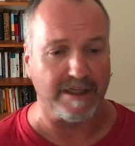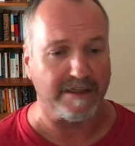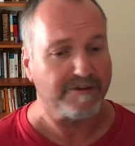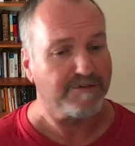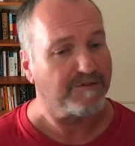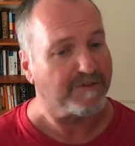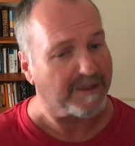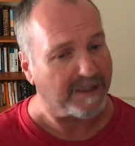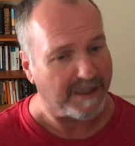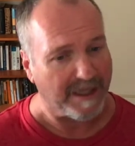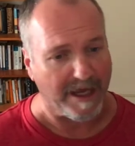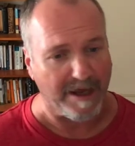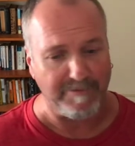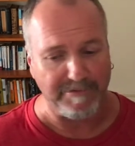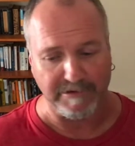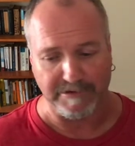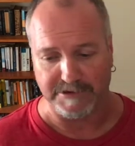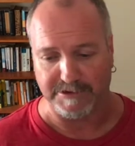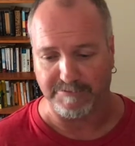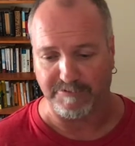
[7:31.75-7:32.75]
And I do think
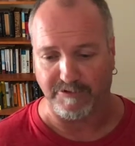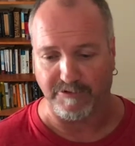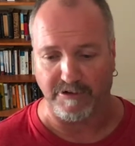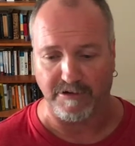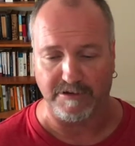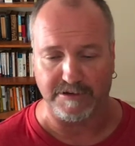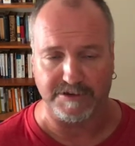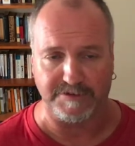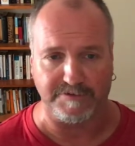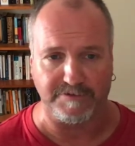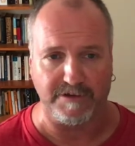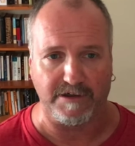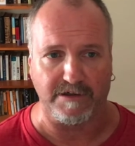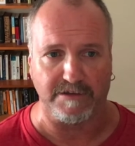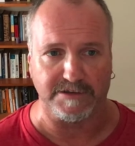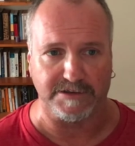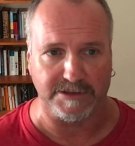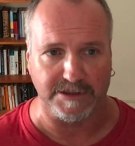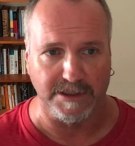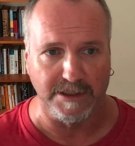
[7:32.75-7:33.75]
capitalism, for all its
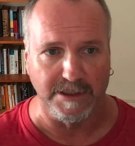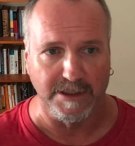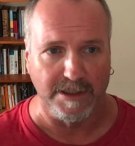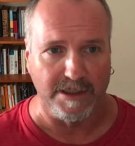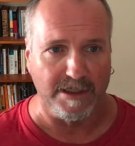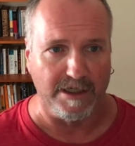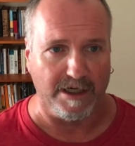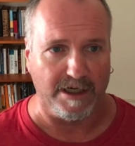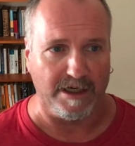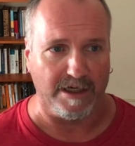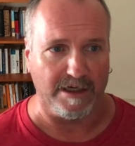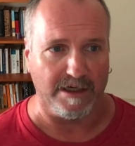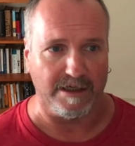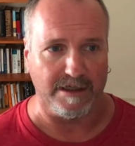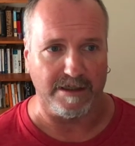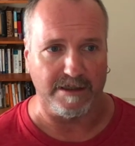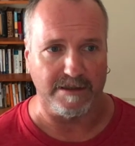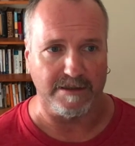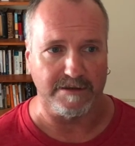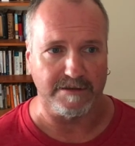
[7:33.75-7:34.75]
faults,
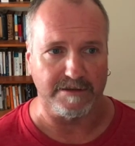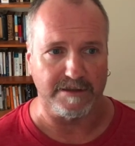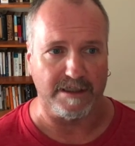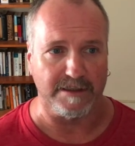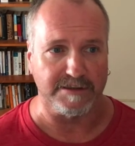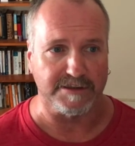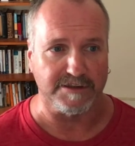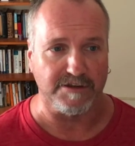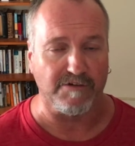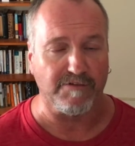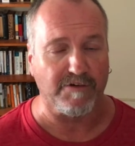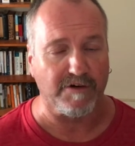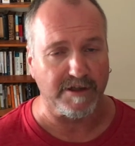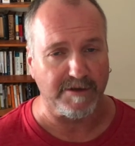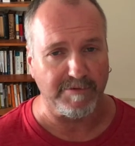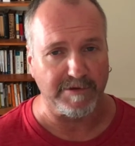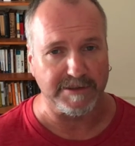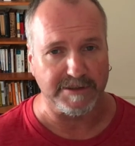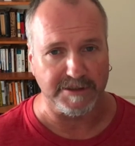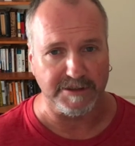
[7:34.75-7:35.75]
so far
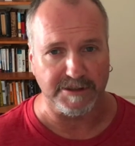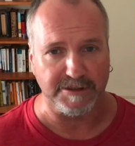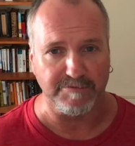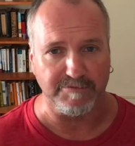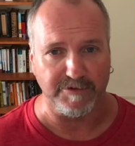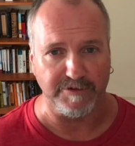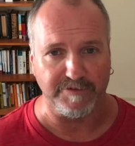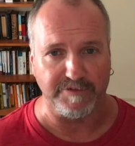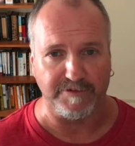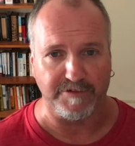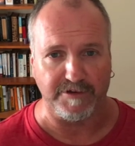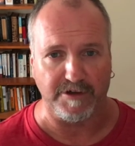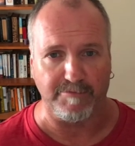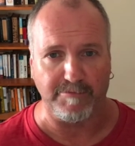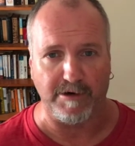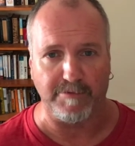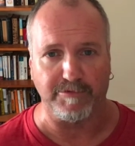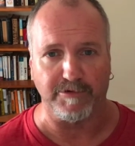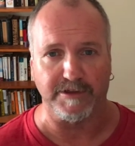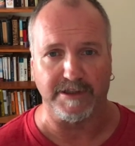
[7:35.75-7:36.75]
the best system we've
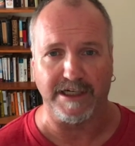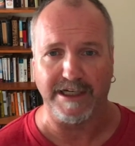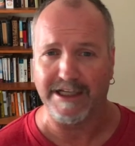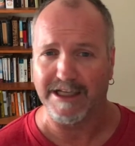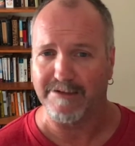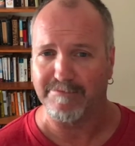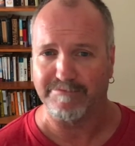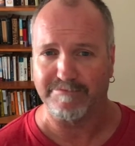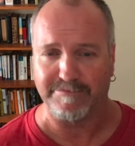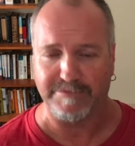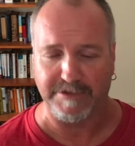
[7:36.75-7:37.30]
come up with. And again,